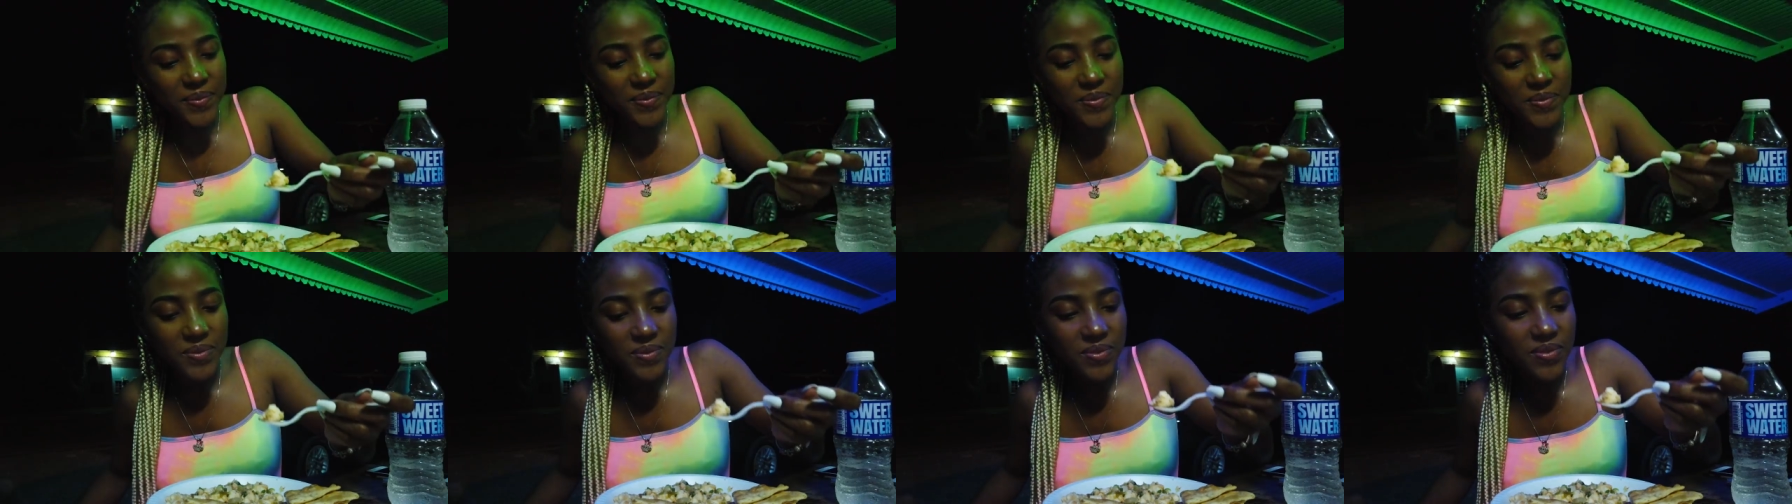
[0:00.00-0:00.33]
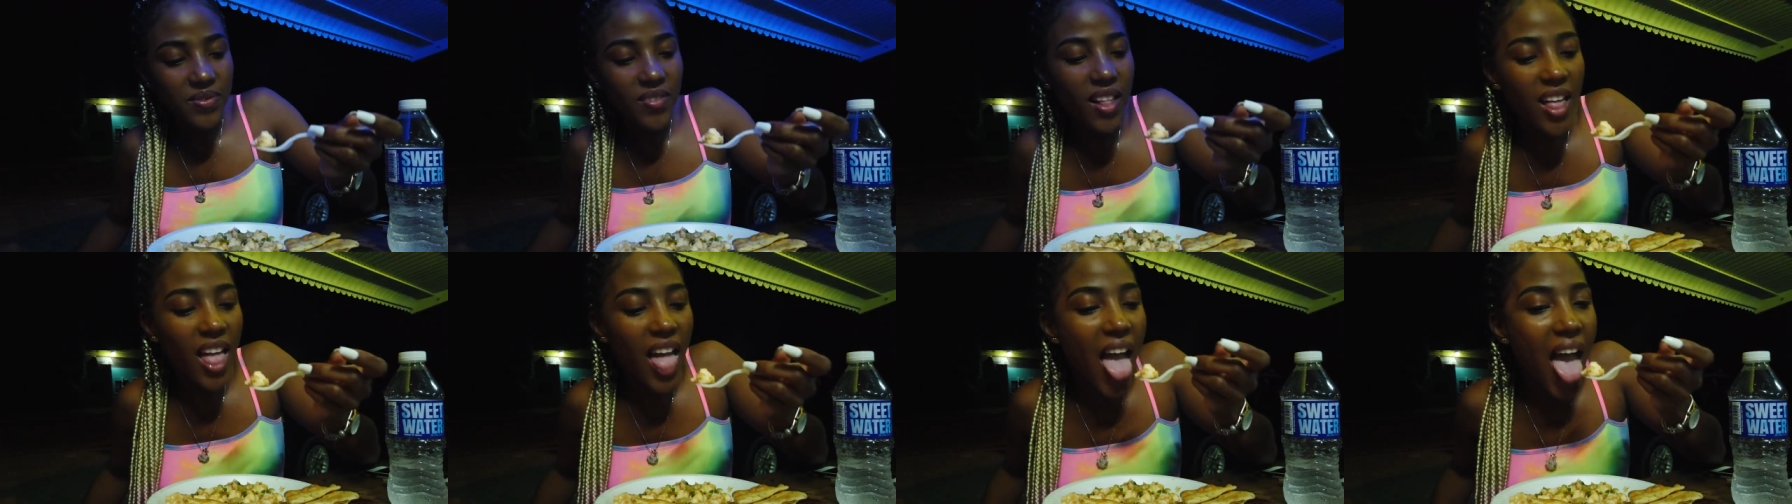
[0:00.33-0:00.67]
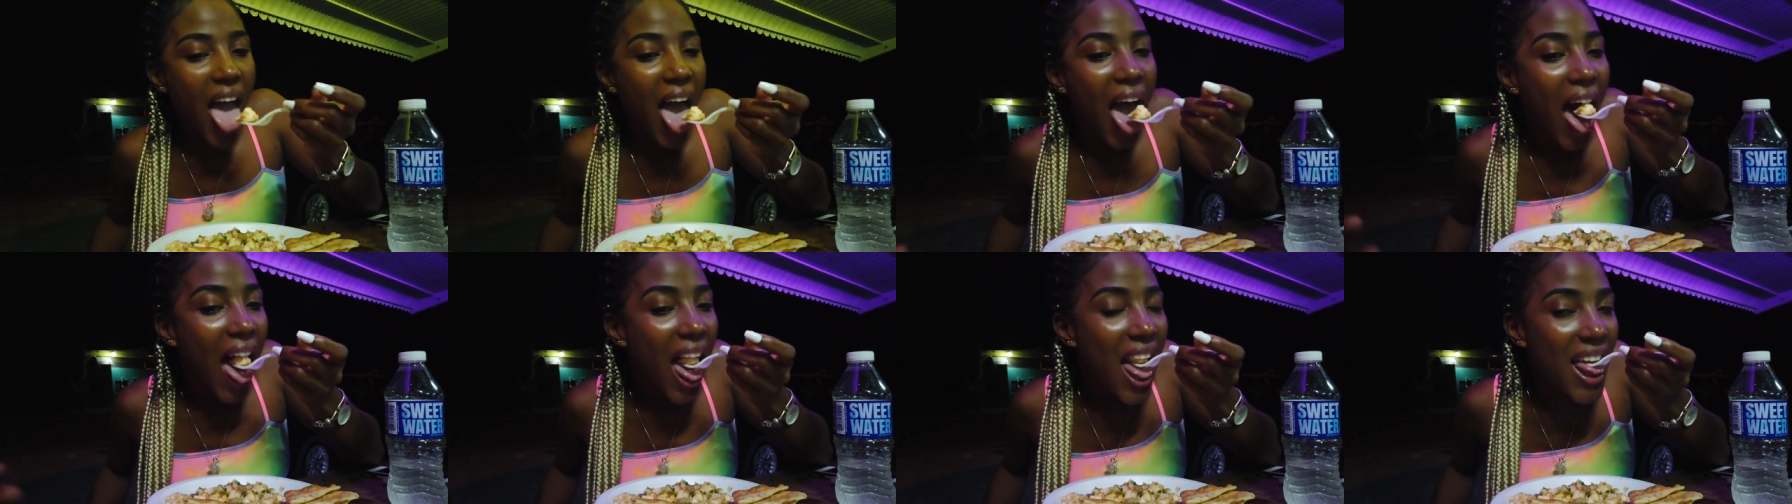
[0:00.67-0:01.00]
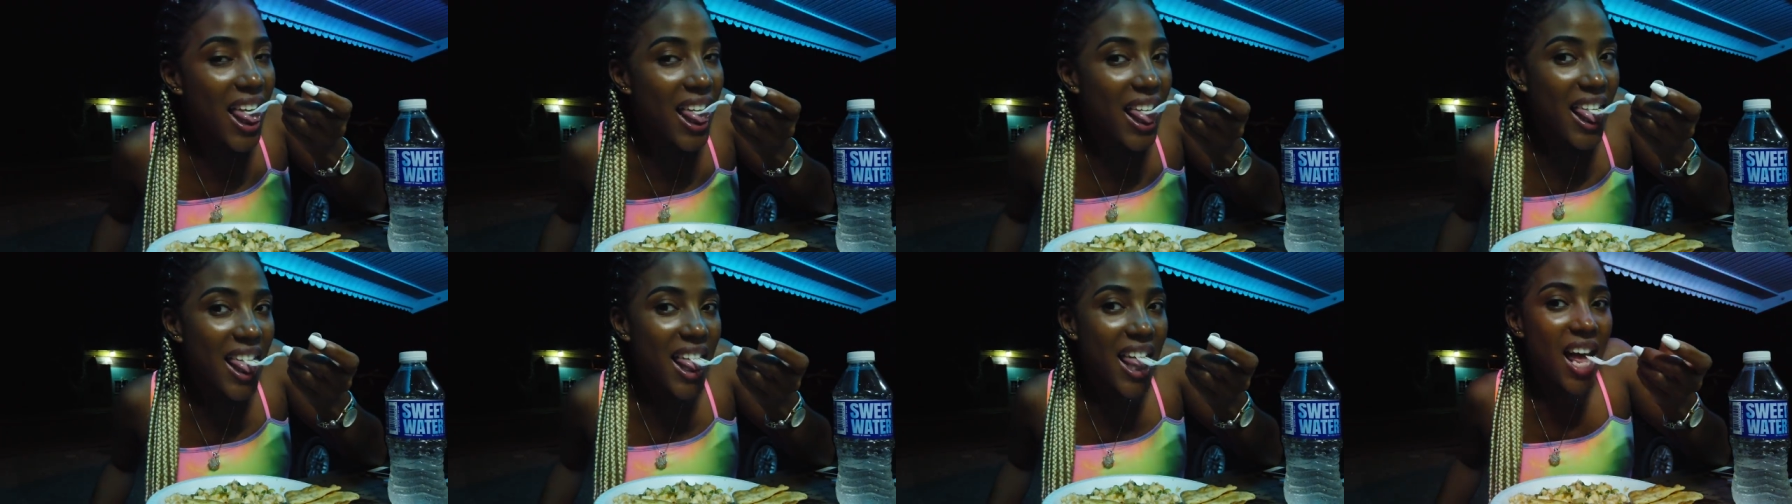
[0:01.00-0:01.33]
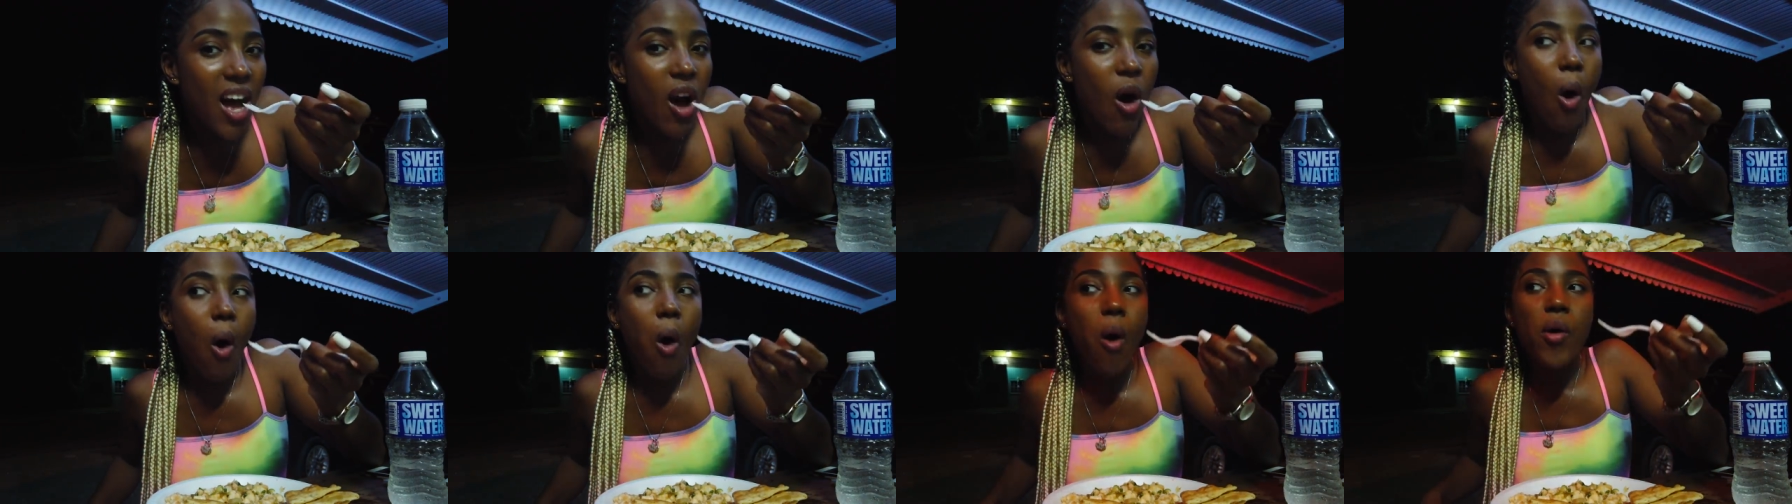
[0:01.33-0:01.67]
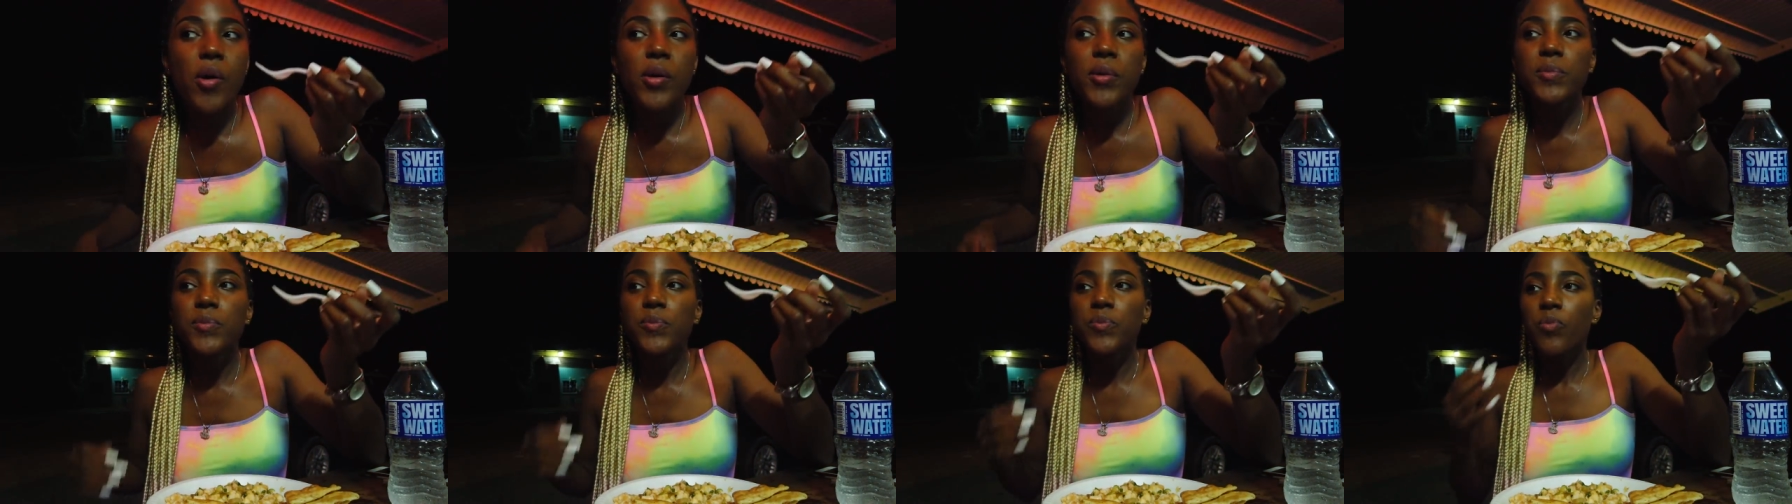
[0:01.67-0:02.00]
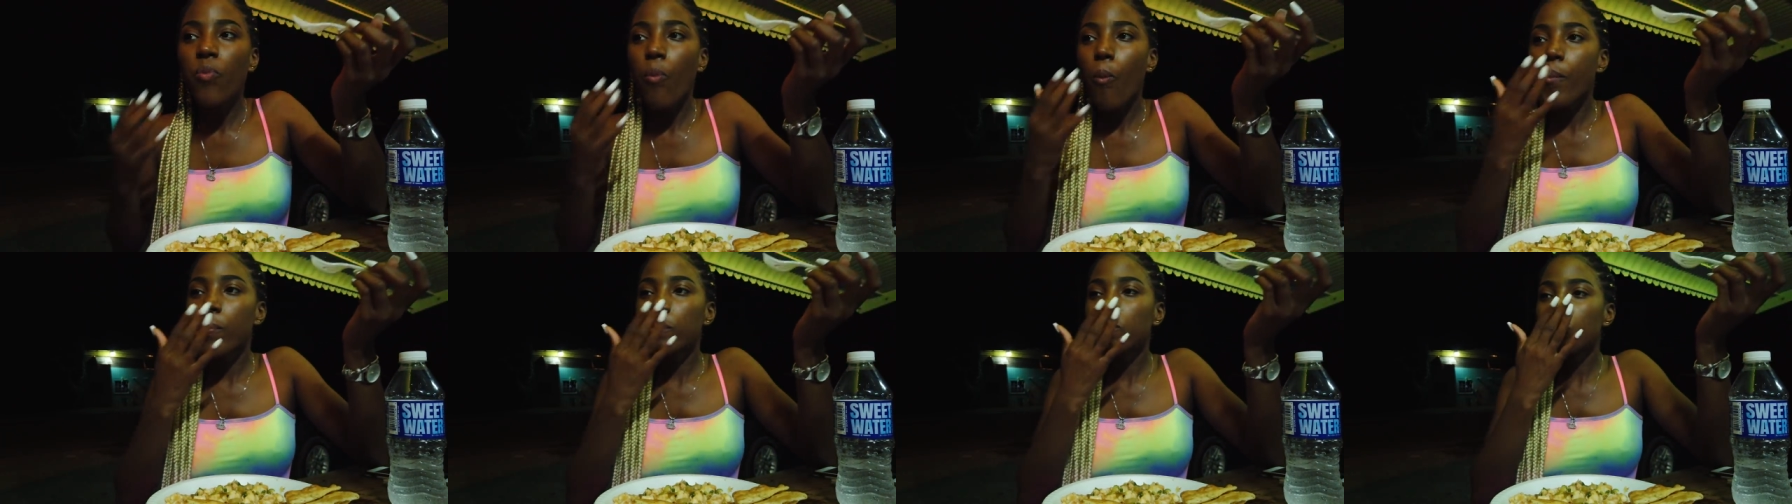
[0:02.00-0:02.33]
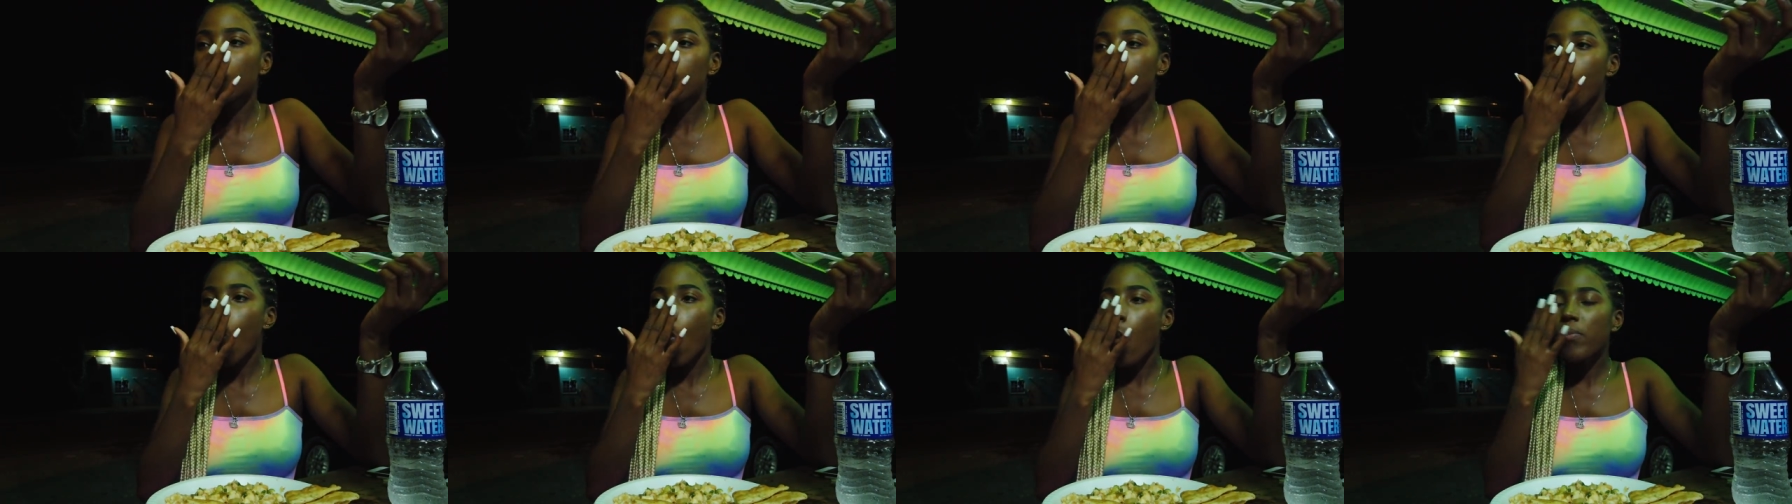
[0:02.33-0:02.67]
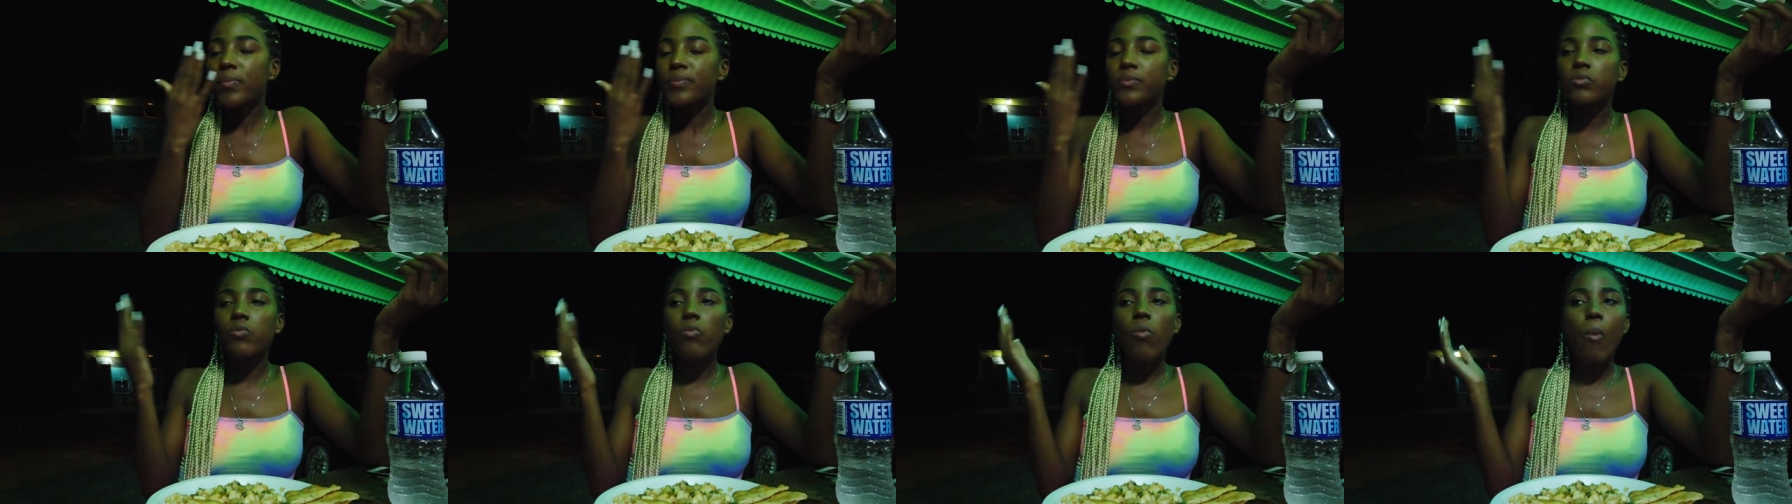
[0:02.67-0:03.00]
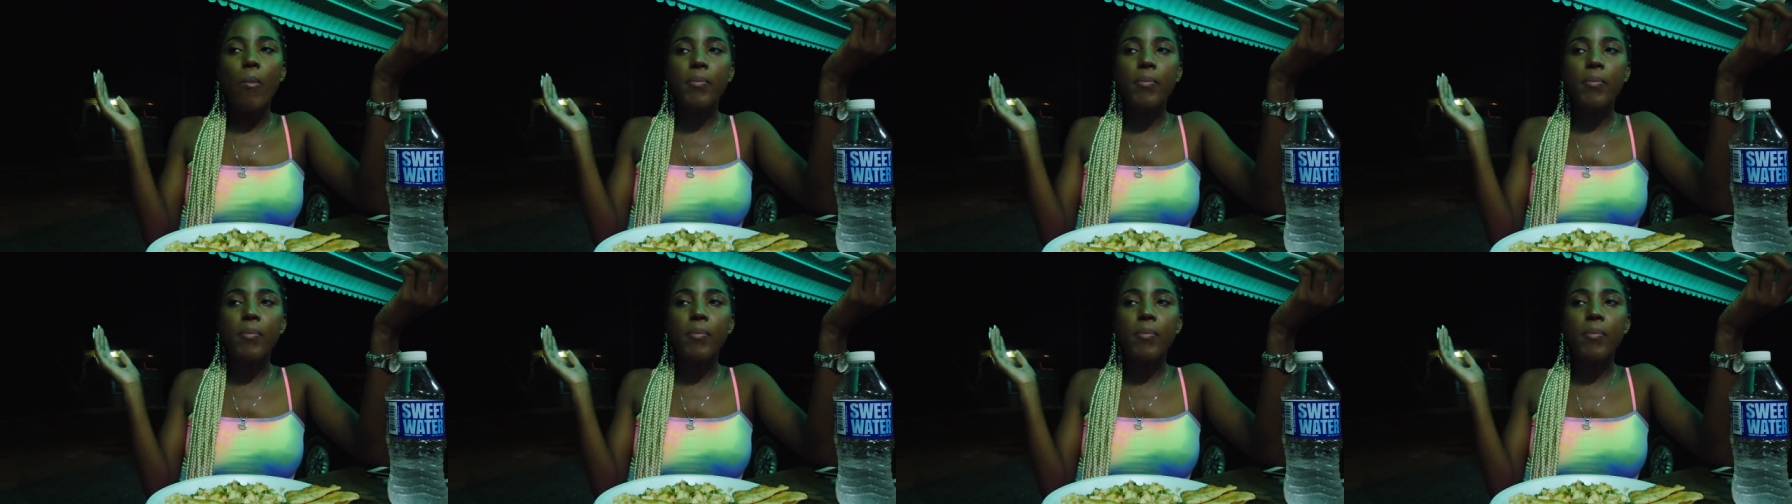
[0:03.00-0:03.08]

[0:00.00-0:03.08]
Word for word: Judah consume some some lobster.